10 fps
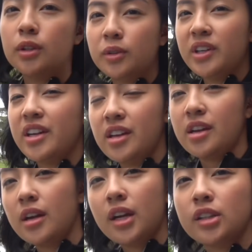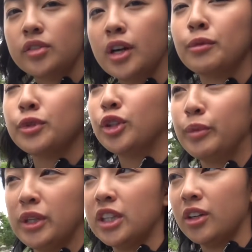So we're here at Farm
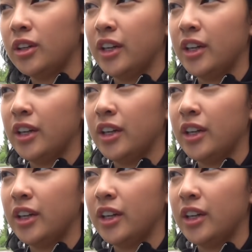Tomita